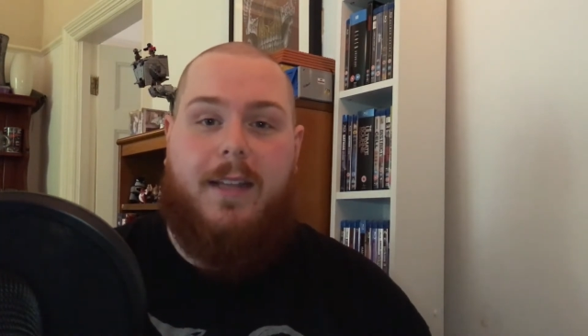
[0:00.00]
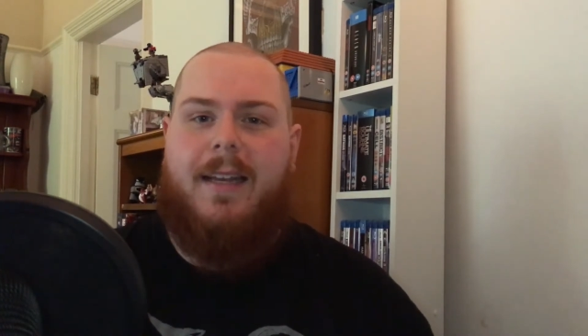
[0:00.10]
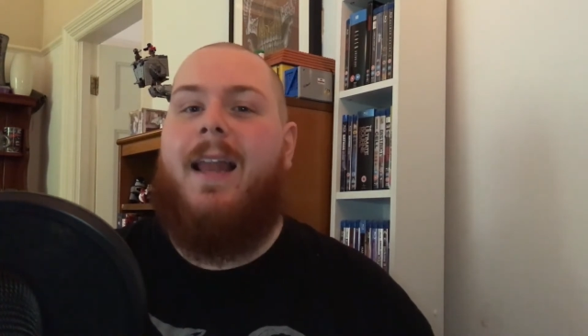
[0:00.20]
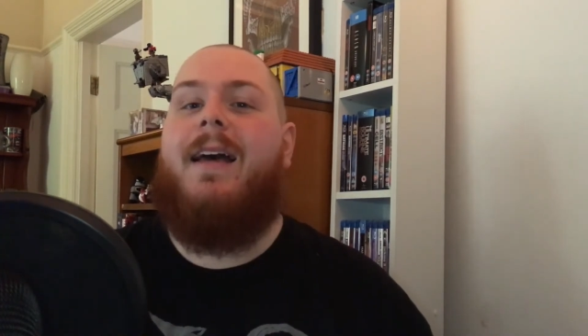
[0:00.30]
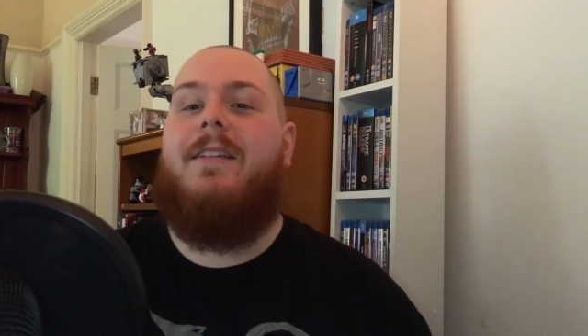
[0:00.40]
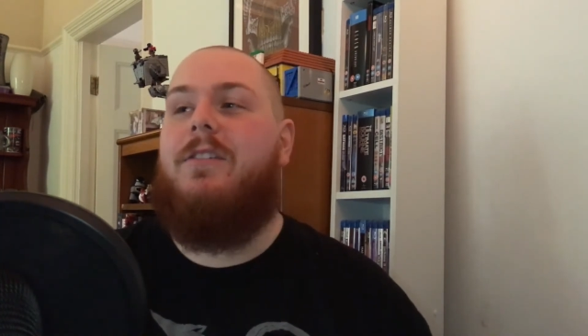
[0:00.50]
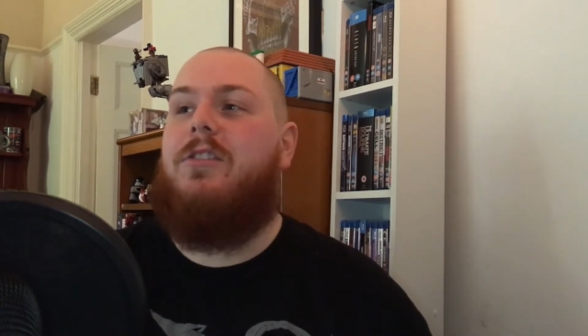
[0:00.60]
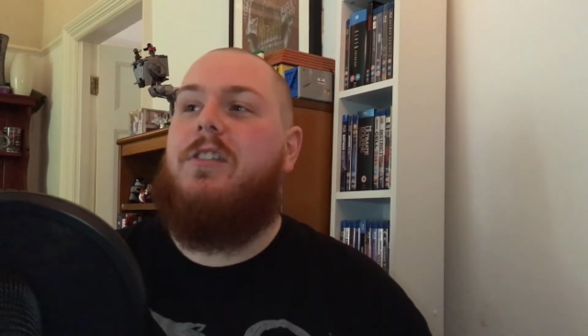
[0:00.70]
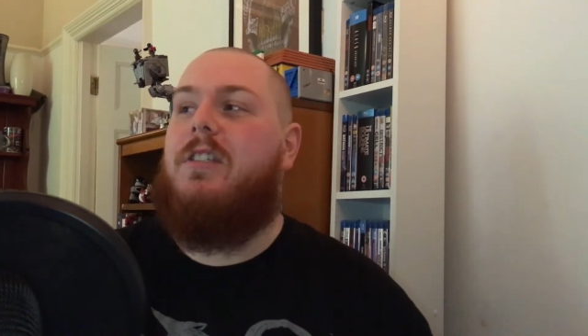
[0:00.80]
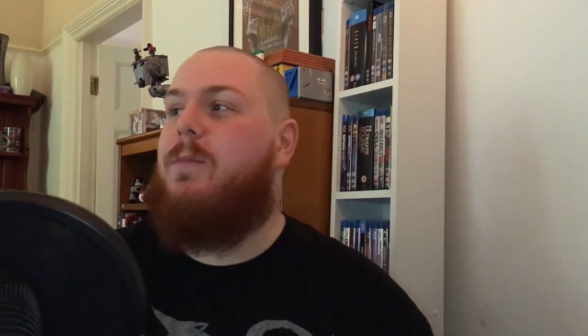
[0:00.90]
They
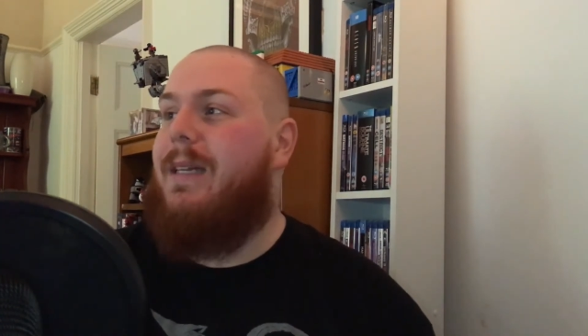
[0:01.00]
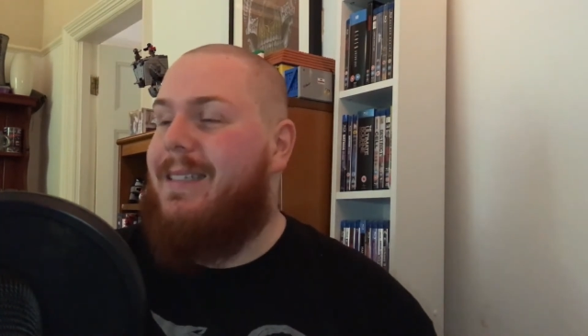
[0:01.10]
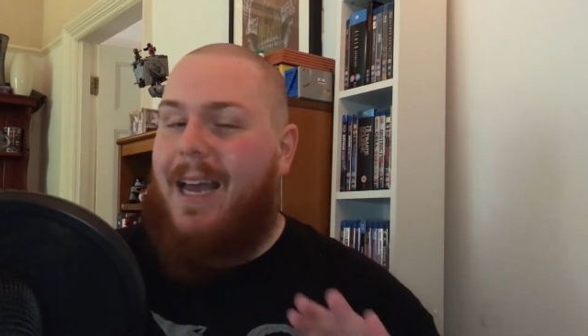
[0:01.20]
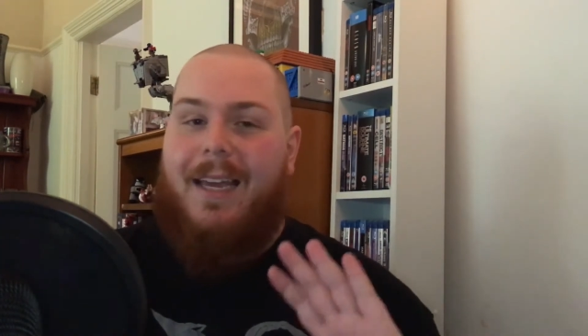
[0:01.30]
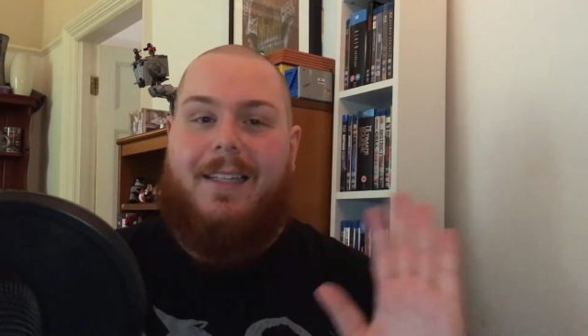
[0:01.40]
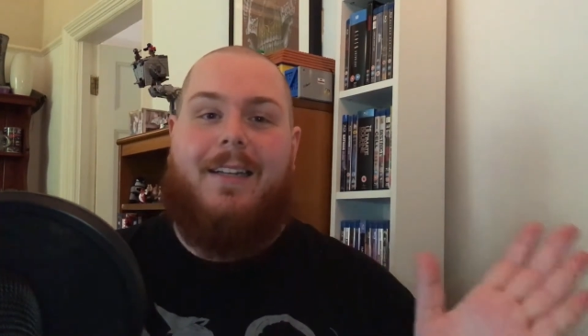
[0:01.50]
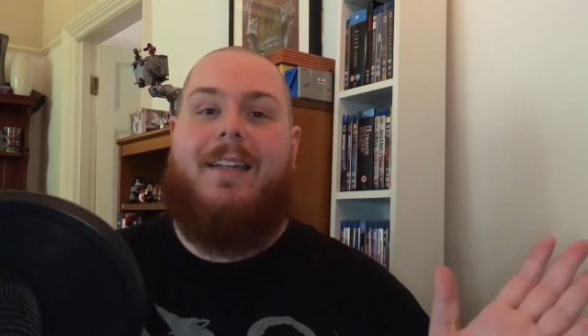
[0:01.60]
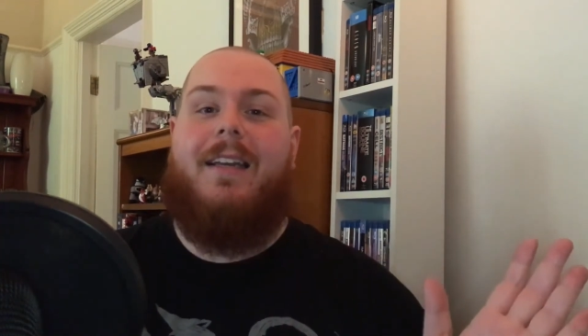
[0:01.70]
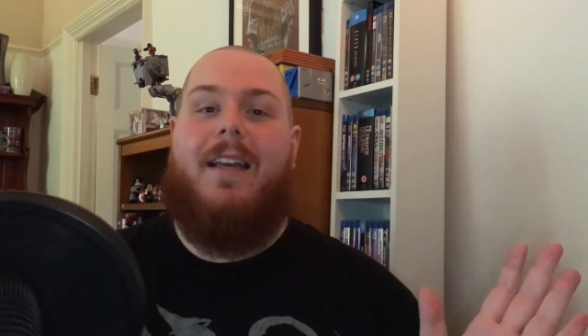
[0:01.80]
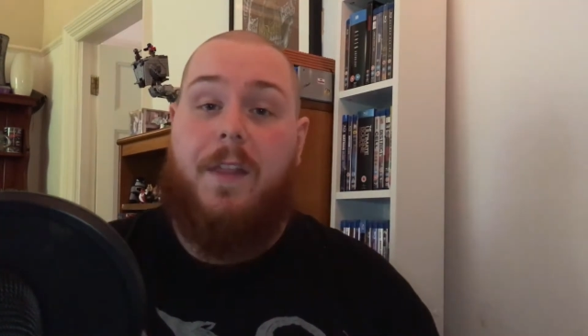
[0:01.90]
land just spectacularly.